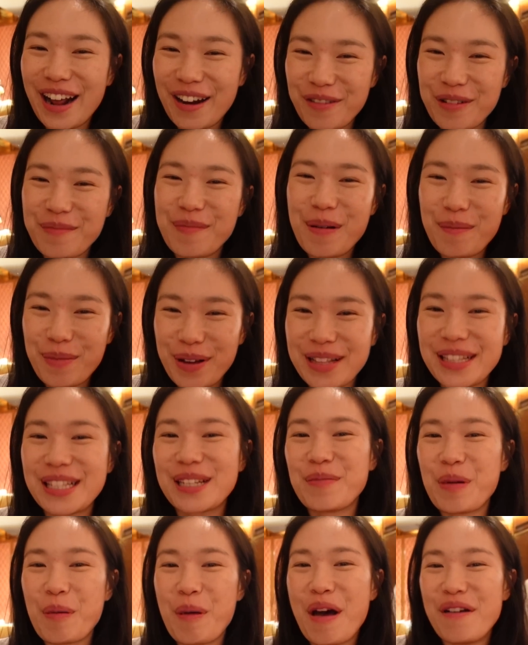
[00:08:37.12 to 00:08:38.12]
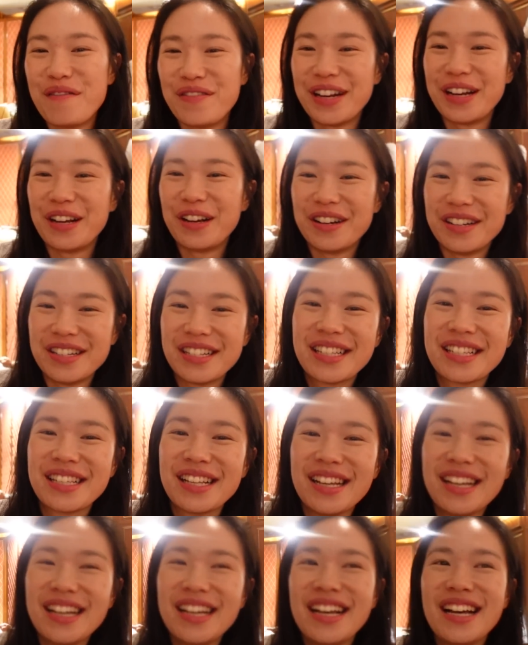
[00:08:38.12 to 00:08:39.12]
I remember in some of my videos,
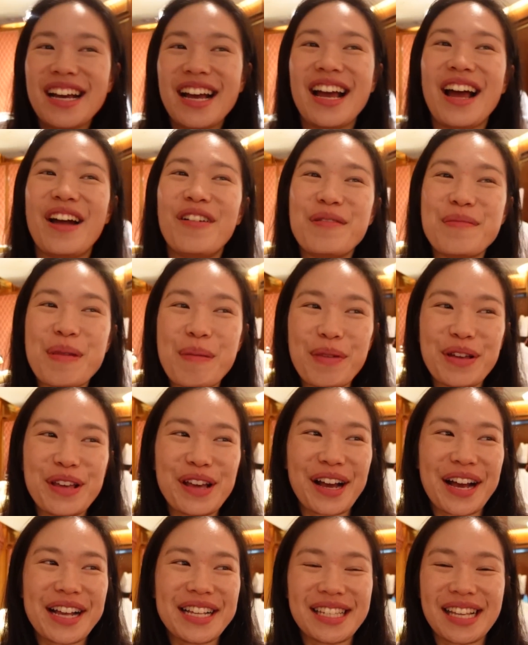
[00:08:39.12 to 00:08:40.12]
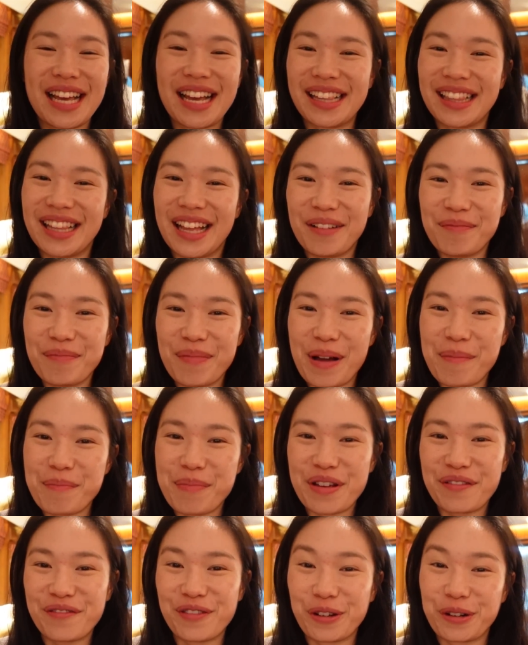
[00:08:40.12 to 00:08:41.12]
I remember you guys saying that my
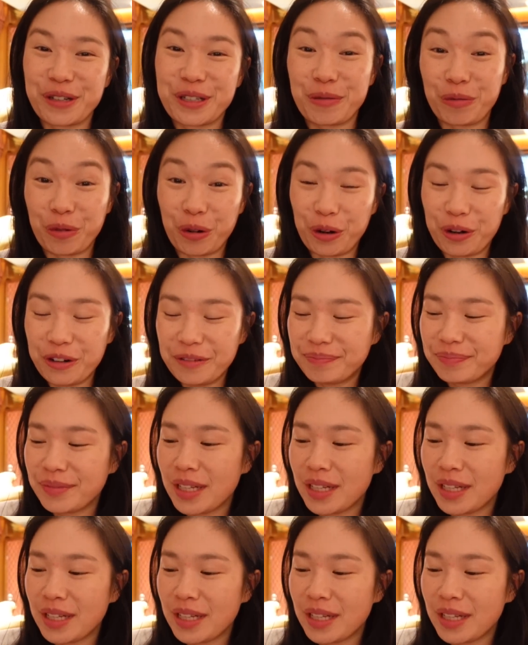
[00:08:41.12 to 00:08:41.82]
beef looks raw.